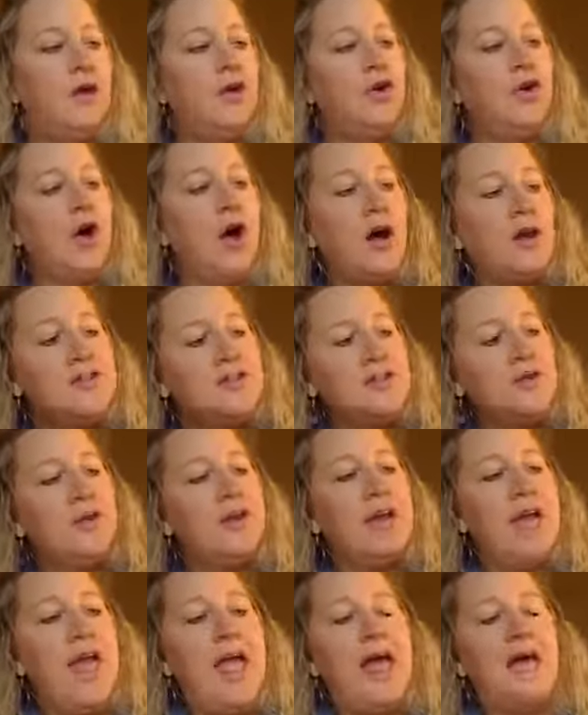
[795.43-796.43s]
You're also
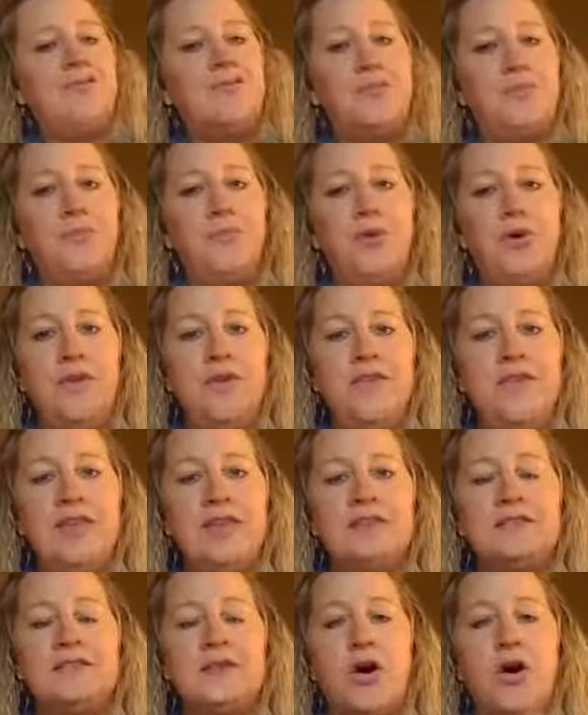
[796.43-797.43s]
going to have to put
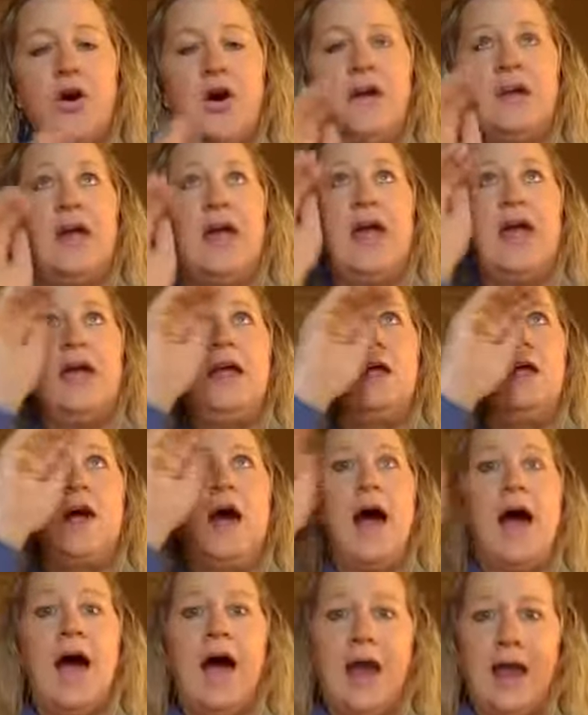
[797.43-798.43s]
this on a
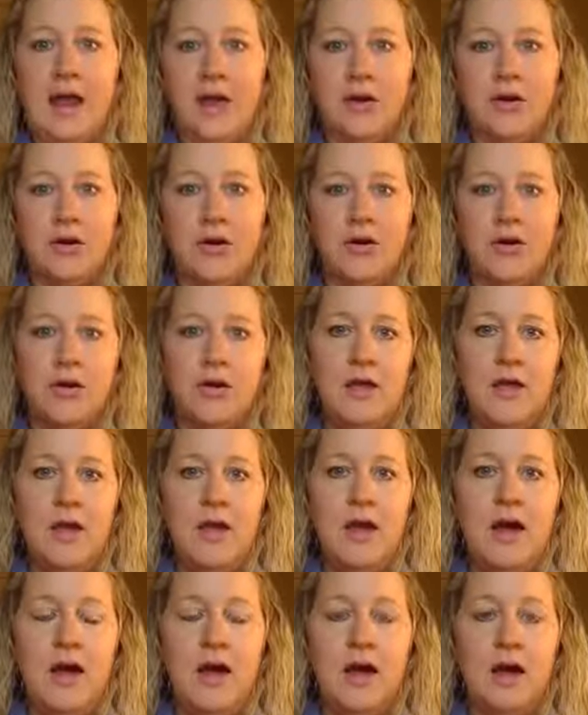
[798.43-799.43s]
higher
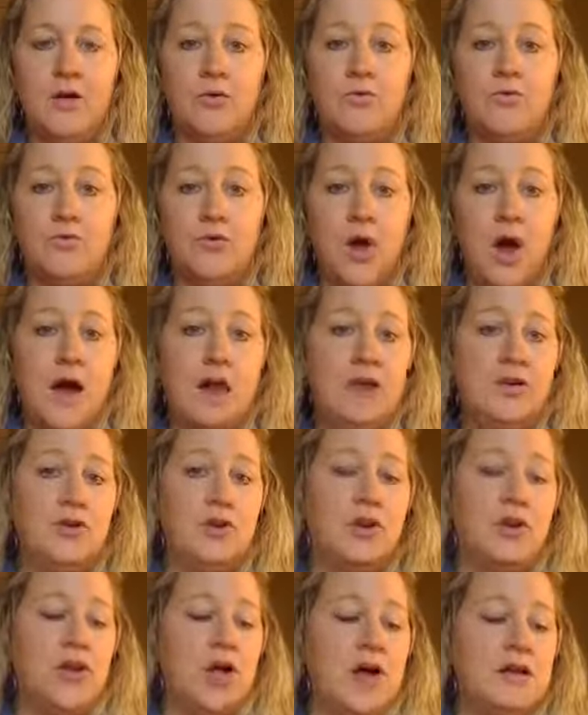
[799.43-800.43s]
rod in
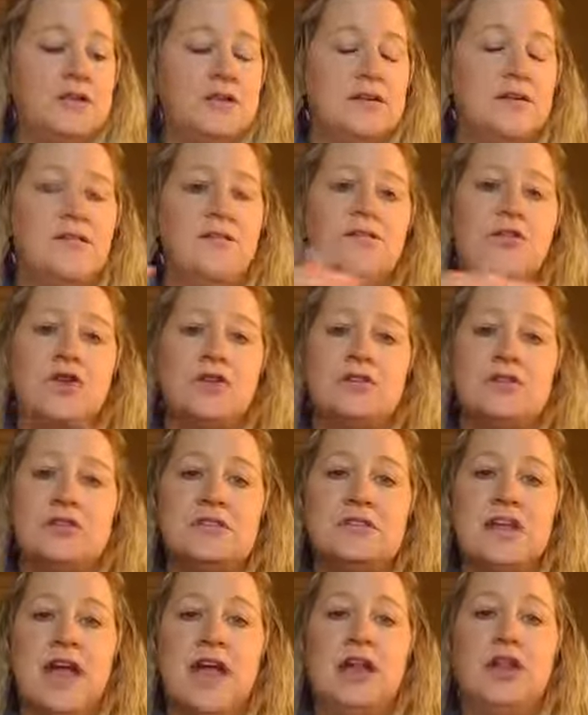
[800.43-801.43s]
your closet
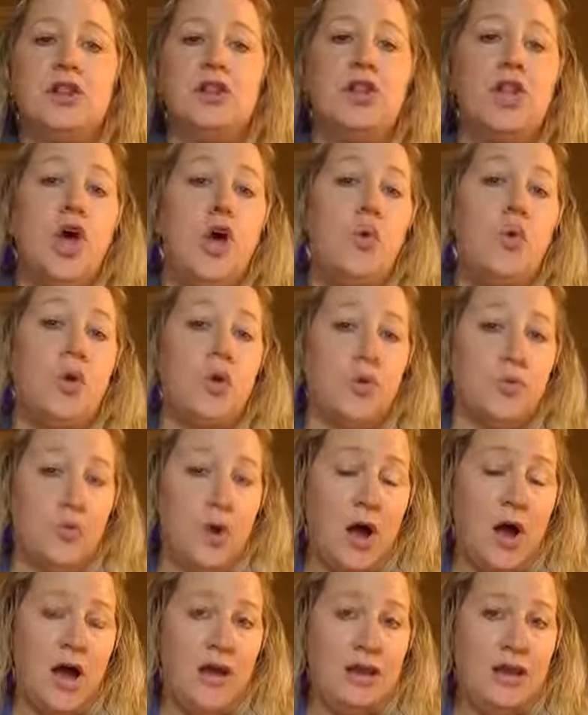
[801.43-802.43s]
versus a lower
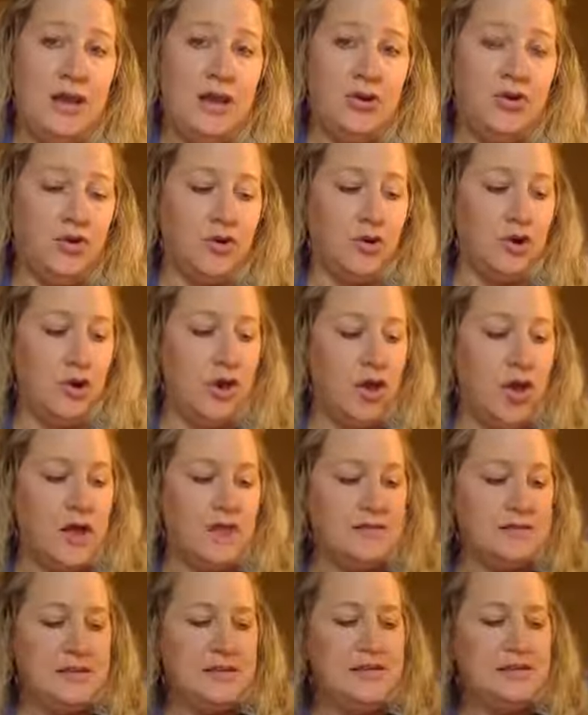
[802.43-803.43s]
rod in your
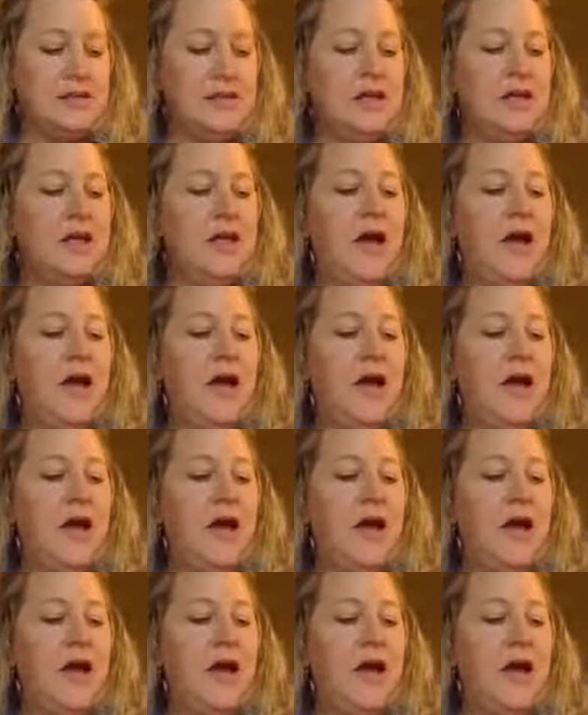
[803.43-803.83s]
closet